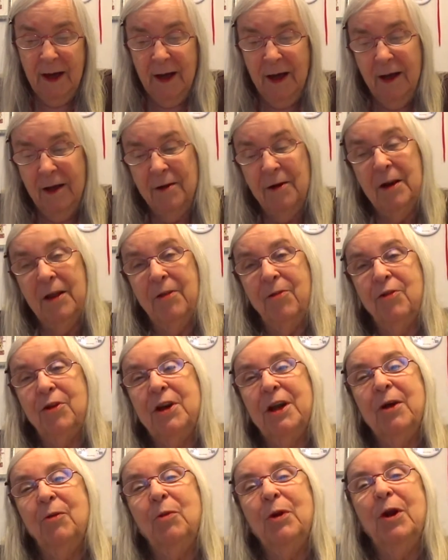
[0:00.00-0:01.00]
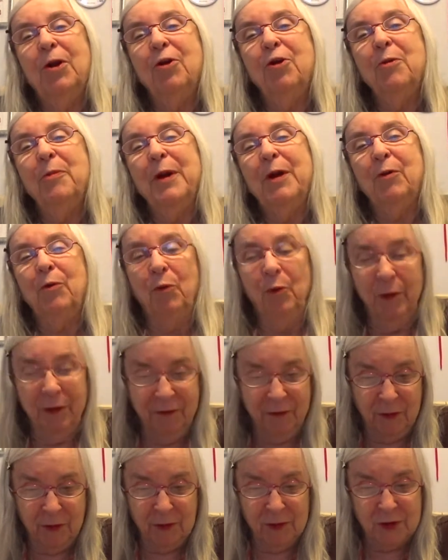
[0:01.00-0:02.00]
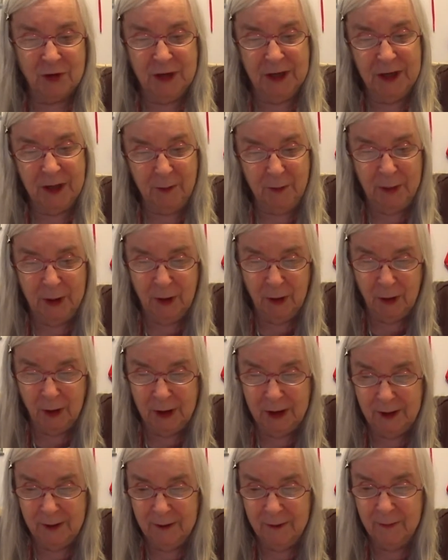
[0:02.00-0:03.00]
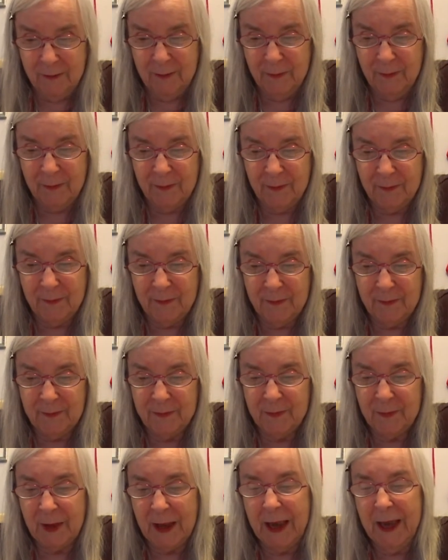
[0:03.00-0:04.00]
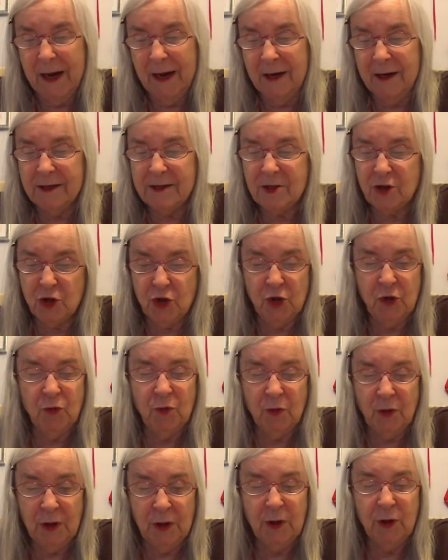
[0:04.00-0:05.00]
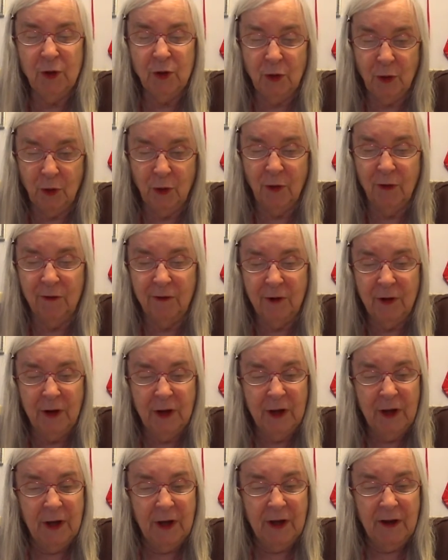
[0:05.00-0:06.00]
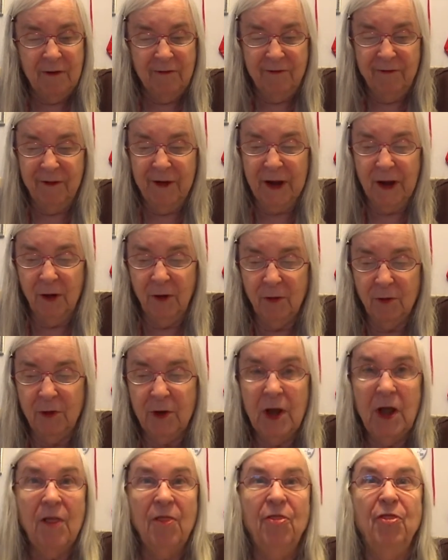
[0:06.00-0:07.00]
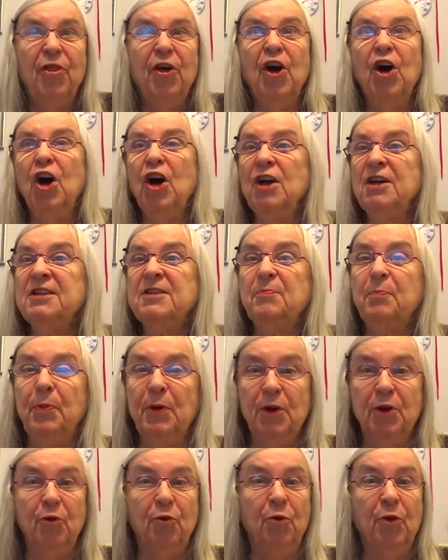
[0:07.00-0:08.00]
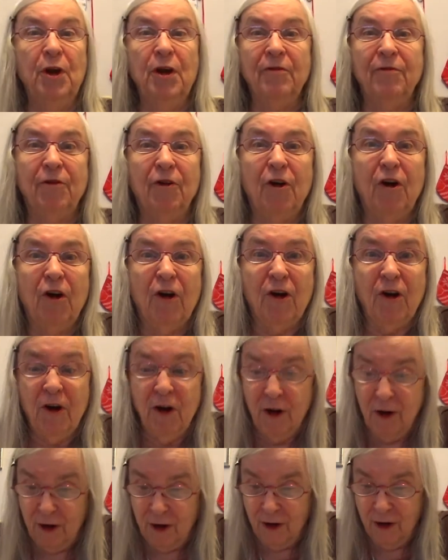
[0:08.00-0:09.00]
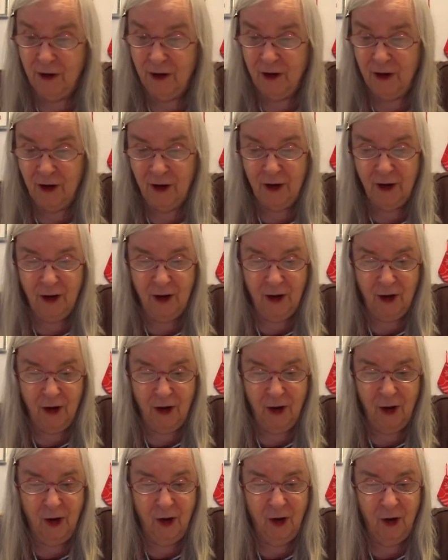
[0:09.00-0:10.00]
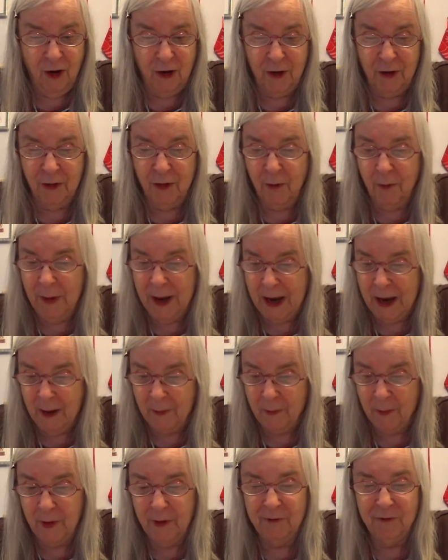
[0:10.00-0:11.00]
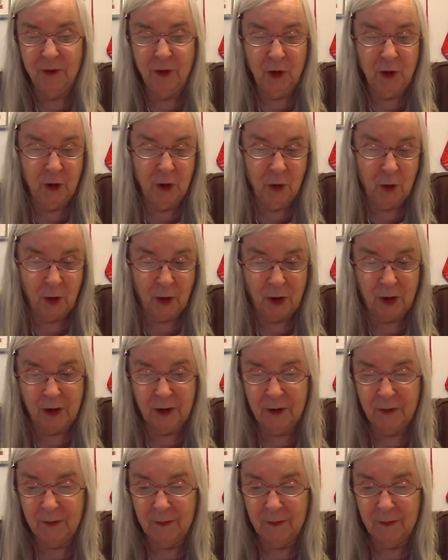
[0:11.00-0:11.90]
Another day we learned about rivers in America. And an astute young girl found the Hudson River on the map of New York.